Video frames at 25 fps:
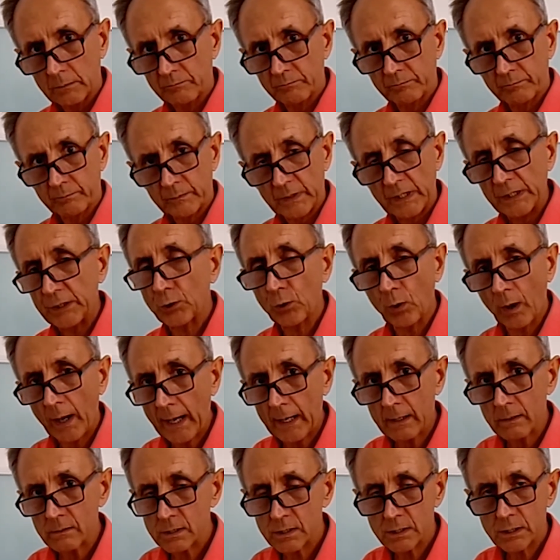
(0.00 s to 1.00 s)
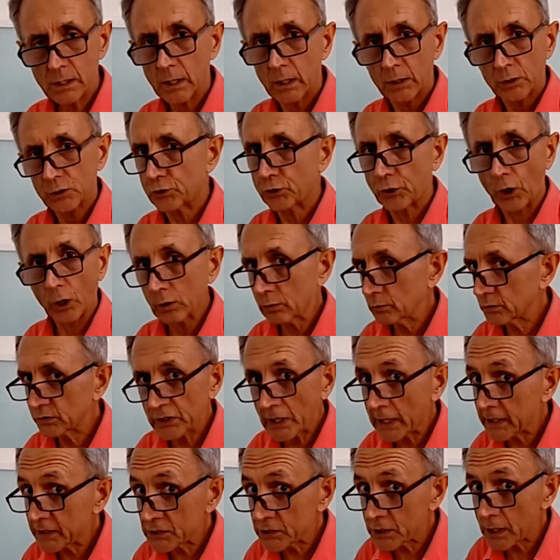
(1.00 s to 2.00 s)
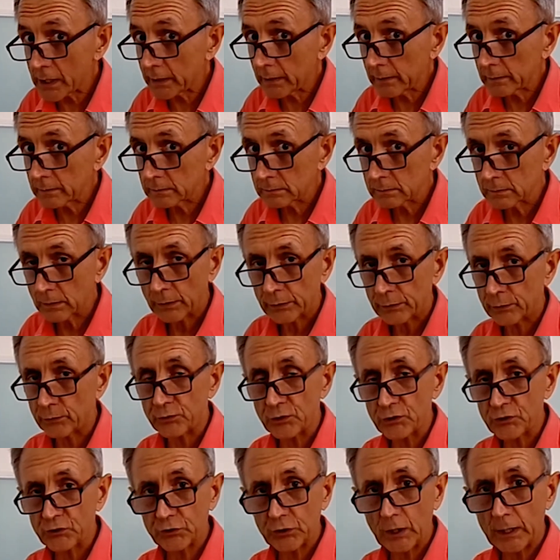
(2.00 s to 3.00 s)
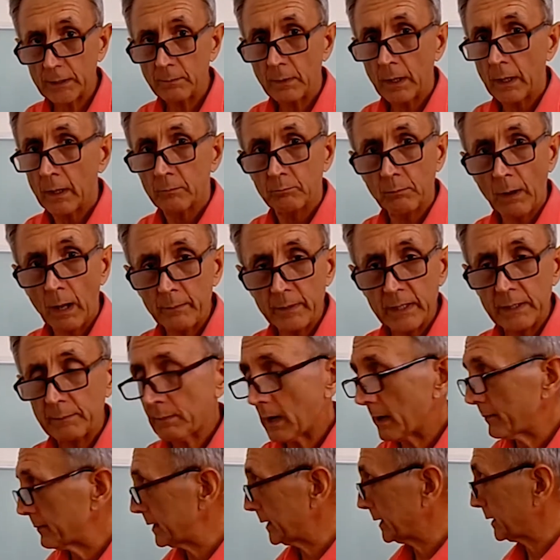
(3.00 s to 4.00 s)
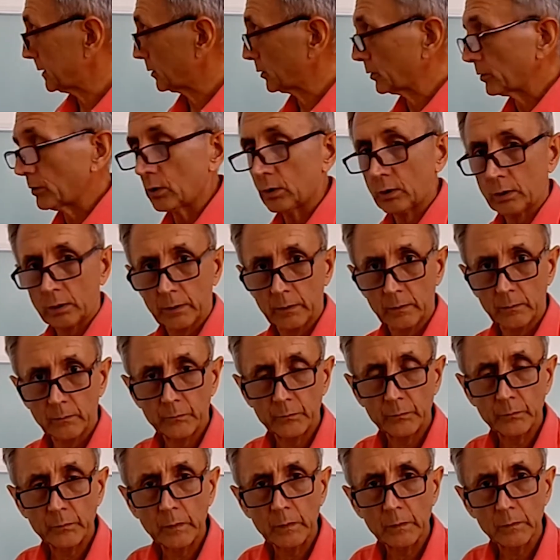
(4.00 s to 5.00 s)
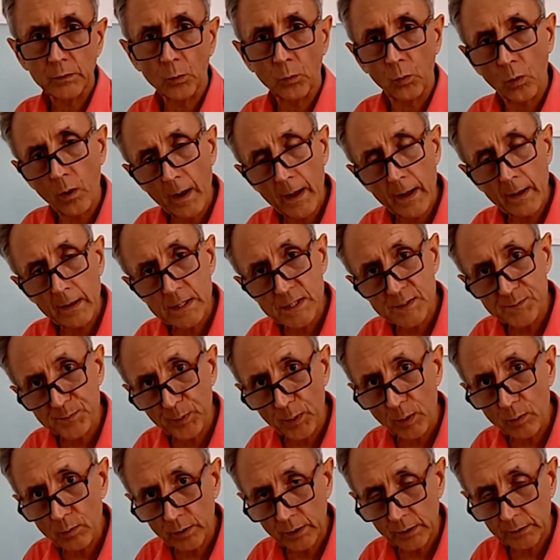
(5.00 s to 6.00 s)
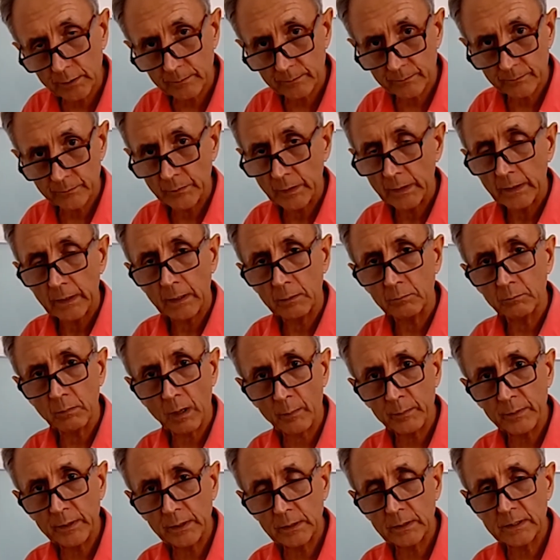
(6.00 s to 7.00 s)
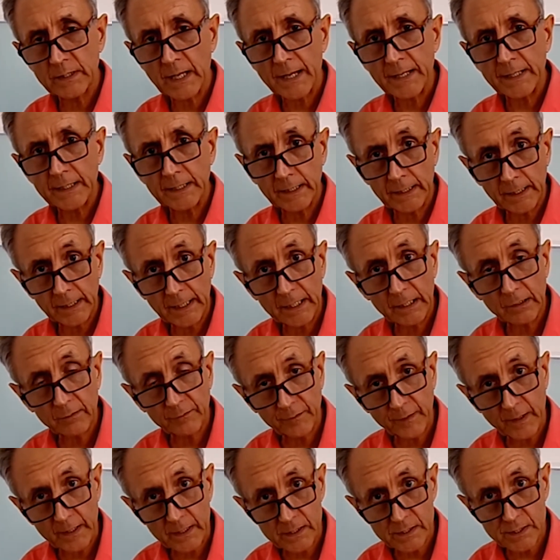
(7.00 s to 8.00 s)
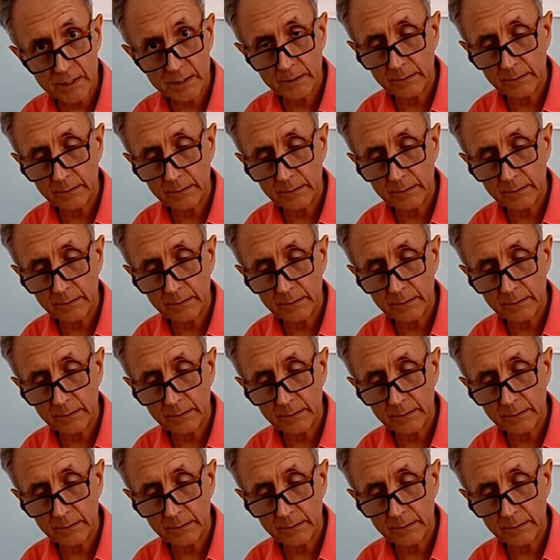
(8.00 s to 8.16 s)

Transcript: in your house, don't touch it. You just say, Mummy, Mummy, look, the wire is broken, and Mummy and Daddy can get it fixed.